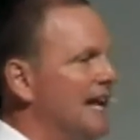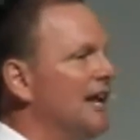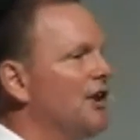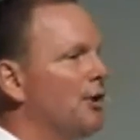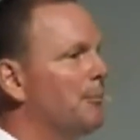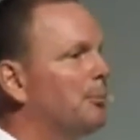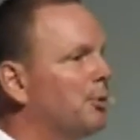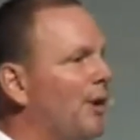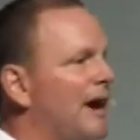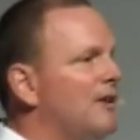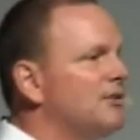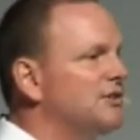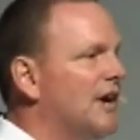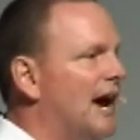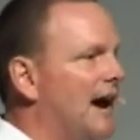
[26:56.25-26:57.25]
and in her
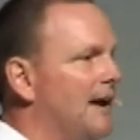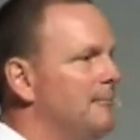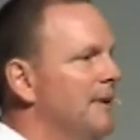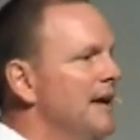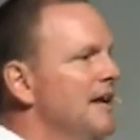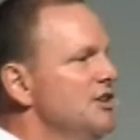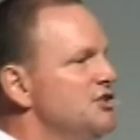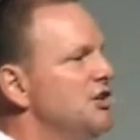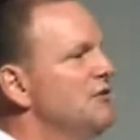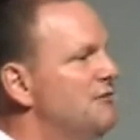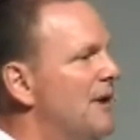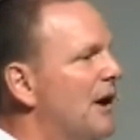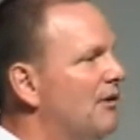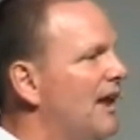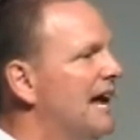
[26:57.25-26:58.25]
prayer time, she
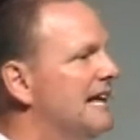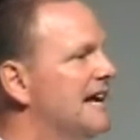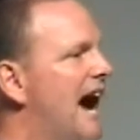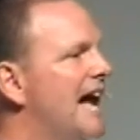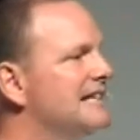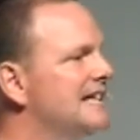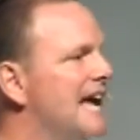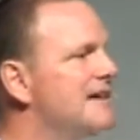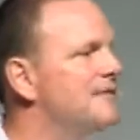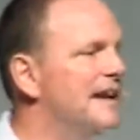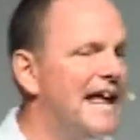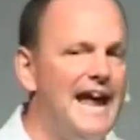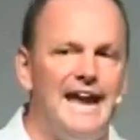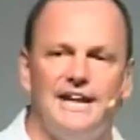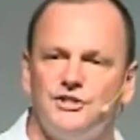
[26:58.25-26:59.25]
felt like God gave
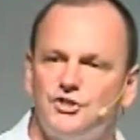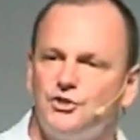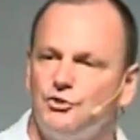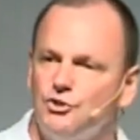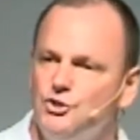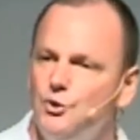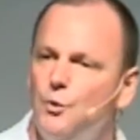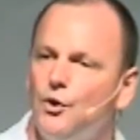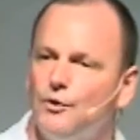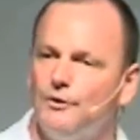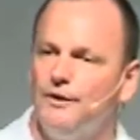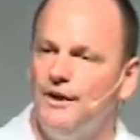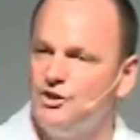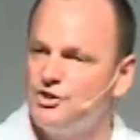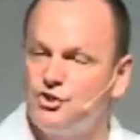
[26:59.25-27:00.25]
an answer to
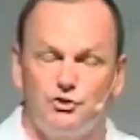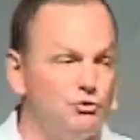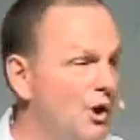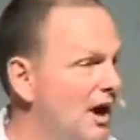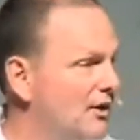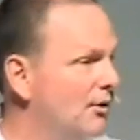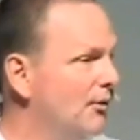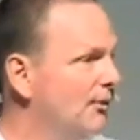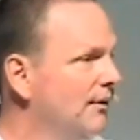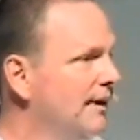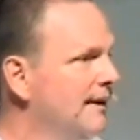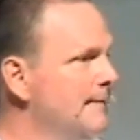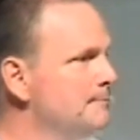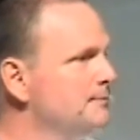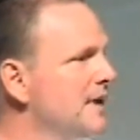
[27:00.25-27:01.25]
her struggle,
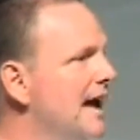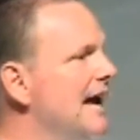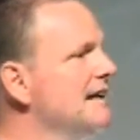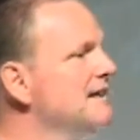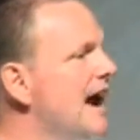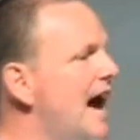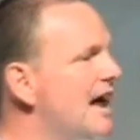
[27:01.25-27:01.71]
and